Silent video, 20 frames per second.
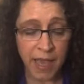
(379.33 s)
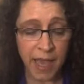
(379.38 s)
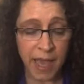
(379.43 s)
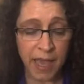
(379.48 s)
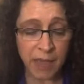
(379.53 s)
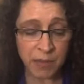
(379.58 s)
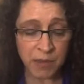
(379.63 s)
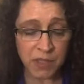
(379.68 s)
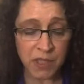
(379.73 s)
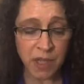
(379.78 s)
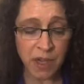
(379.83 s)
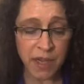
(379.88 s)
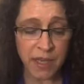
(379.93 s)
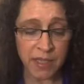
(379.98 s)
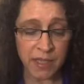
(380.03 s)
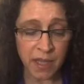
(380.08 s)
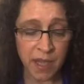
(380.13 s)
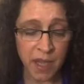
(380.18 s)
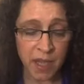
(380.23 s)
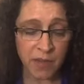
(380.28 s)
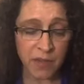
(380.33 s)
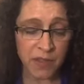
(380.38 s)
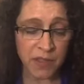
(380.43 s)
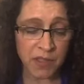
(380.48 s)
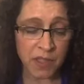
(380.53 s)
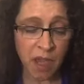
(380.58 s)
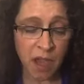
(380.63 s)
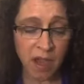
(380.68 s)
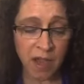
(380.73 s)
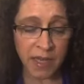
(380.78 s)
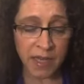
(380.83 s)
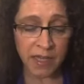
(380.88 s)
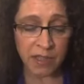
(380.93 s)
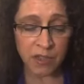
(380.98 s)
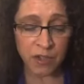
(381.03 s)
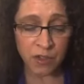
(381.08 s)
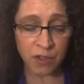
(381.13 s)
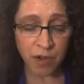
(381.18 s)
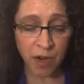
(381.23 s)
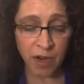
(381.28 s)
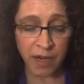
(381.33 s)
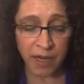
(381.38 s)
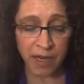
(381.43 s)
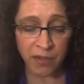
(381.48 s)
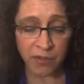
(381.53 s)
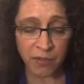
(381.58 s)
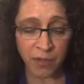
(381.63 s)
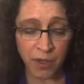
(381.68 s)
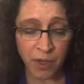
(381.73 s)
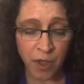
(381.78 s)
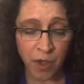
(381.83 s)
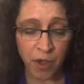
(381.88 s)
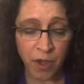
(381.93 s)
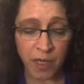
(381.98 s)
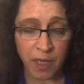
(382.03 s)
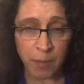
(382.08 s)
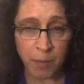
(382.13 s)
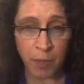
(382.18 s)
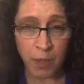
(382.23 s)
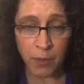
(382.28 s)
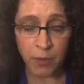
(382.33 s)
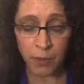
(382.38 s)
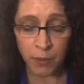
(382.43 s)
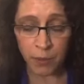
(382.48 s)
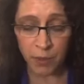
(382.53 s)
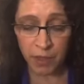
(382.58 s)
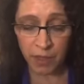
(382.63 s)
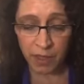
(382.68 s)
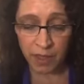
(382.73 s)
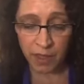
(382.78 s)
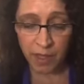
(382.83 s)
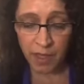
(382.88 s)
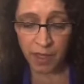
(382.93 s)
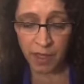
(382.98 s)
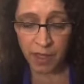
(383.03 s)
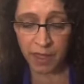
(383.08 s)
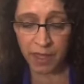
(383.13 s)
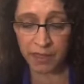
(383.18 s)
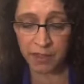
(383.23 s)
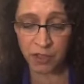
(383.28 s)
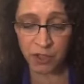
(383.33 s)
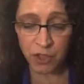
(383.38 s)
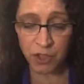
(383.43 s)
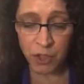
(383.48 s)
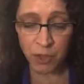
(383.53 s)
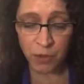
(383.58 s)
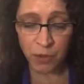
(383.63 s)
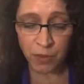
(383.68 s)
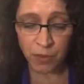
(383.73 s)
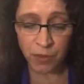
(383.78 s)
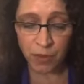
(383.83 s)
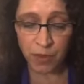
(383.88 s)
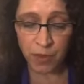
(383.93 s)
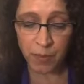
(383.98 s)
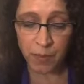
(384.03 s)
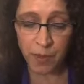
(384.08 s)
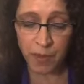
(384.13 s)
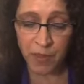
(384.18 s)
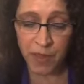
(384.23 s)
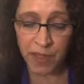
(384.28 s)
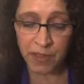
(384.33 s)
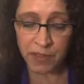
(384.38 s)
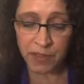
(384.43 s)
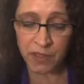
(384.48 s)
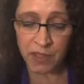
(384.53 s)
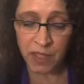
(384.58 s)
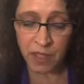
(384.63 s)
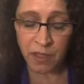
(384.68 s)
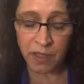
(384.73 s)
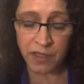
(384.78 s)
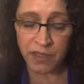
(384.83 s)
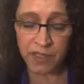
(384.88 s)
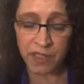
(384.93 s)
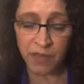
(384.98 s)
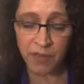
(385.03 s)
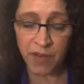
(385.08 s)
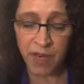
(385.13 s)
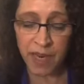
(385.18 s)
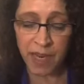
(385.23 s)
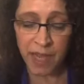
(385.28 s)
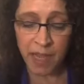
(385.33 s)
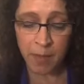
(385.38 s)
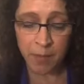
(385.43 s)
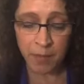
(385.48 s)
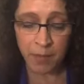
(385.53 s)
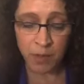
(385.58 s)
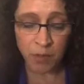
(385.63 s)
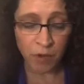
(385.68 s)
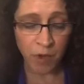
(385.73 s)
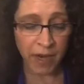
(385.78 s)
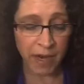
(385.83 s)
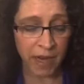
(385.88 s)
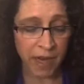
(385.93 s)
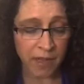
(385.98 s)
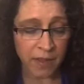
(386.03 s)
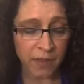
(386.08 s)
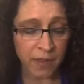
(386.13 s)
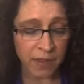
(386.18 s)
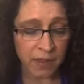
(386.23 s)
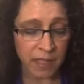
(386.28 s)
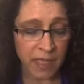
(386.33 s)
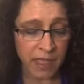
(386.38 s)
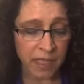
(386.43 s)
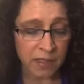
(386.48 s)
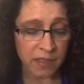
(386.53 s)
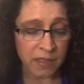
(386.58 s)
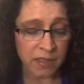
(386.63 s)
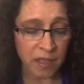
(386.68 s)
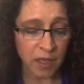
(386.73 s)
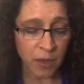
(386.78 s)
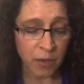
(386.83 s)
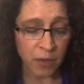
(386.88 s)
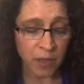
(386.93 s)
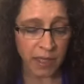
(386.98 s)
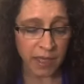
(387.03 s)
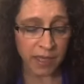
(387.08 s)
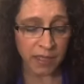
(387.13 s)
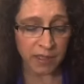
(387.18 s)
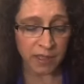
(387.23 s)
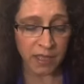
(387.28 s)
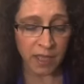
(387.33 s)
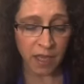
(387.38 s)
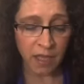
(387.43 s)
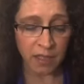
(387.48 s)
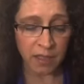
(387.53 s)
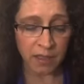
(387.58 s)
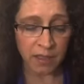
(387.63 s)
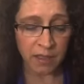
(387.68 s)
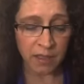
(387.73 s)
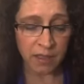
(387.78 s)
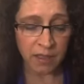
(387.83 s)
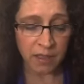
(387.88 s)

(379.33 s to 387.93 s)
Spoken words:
Outside, the sky is trying for an early blue. It's June, but there's still a 7 a.m. grey that leaks slowly into colour.